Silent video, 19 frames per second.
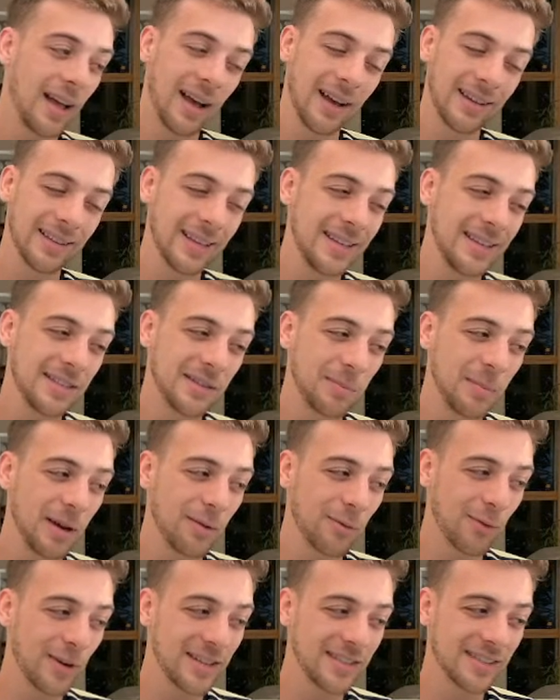I think he's a bit
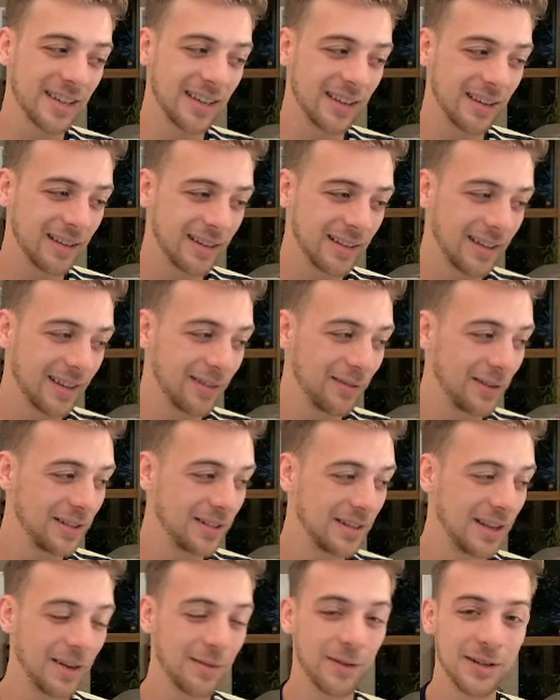risky of
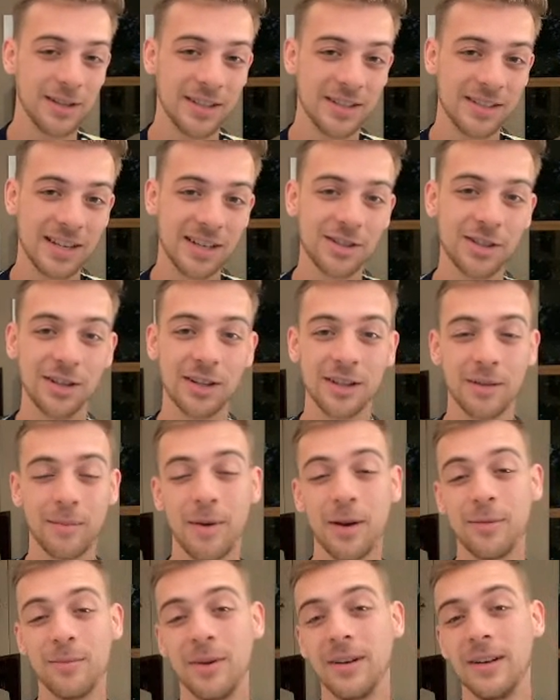a decision at the
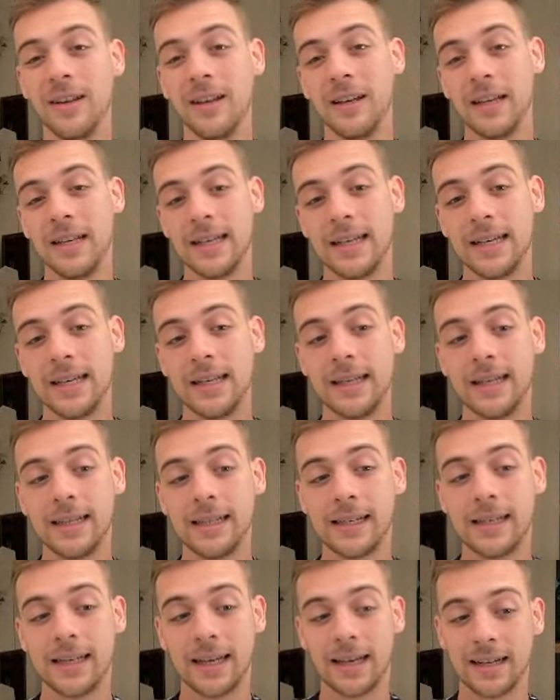moment.
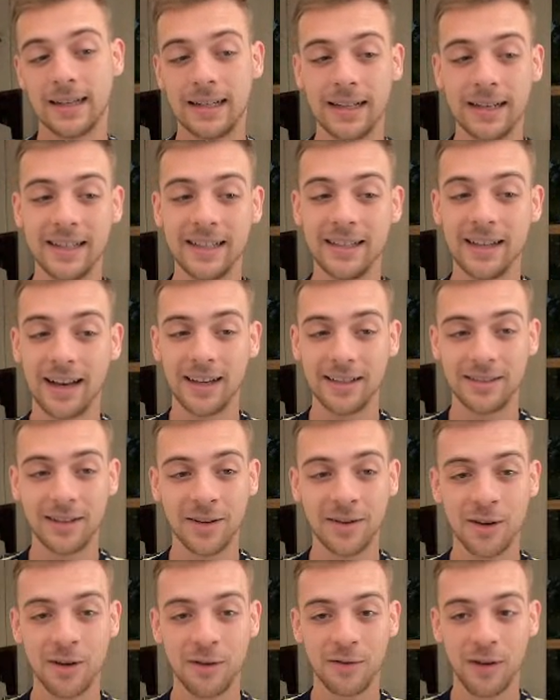I
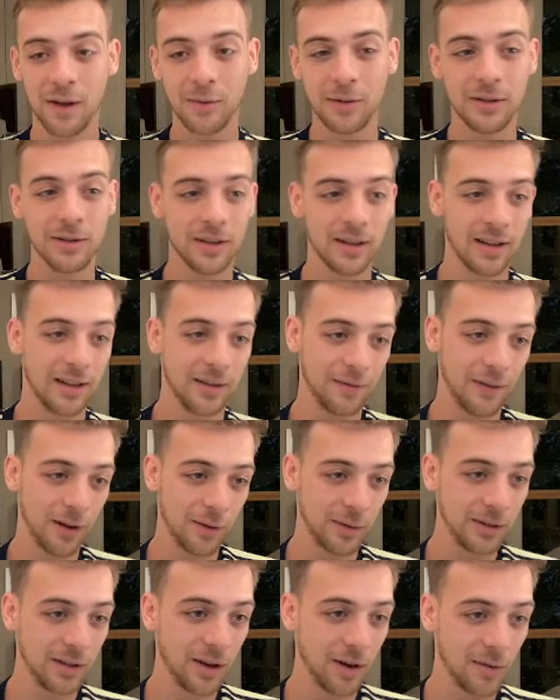don't know if I
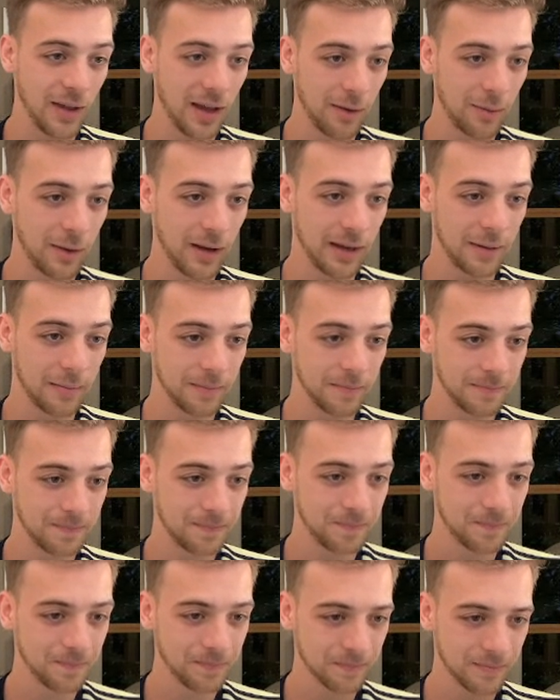would go that way.
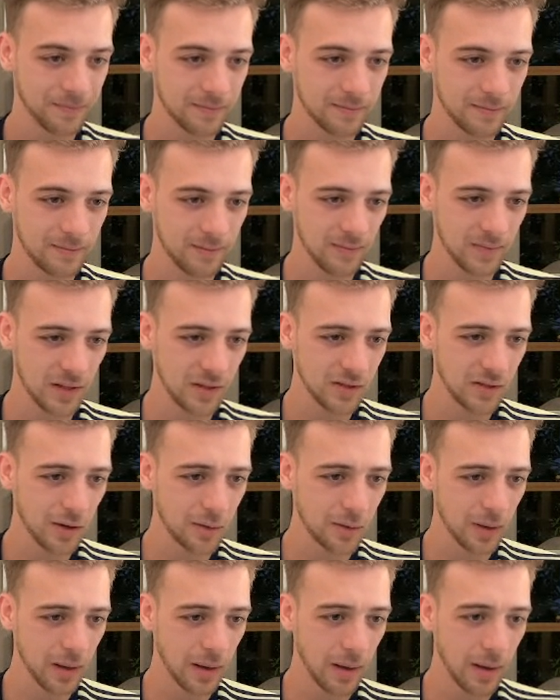
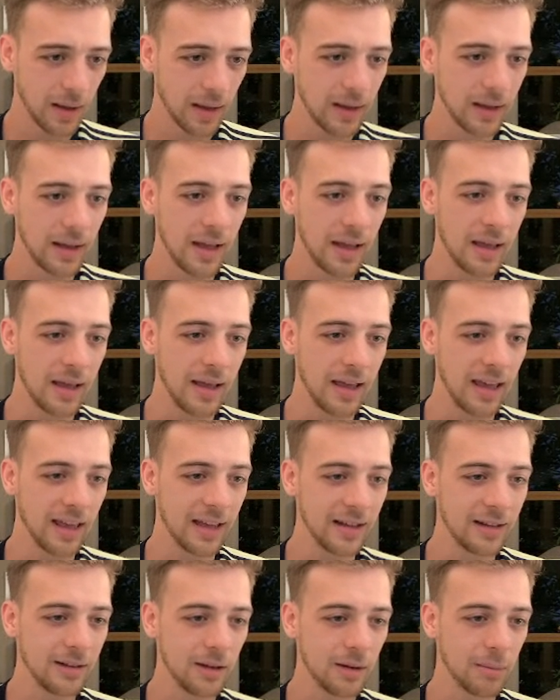So
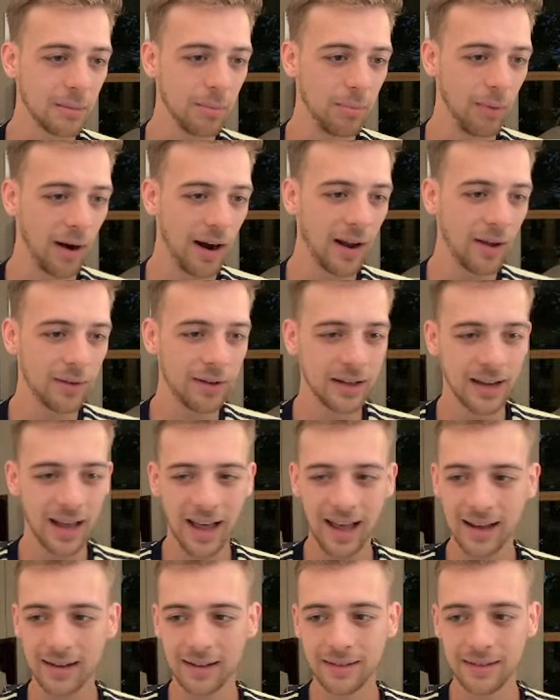Hill, Brown, and
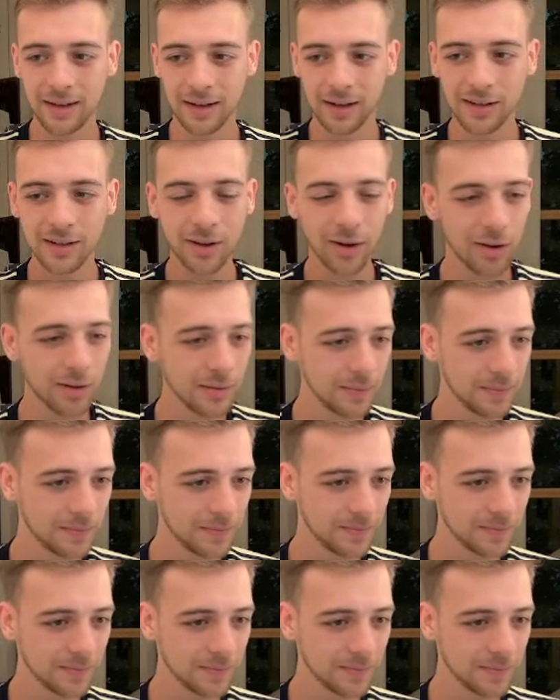Allen are gone.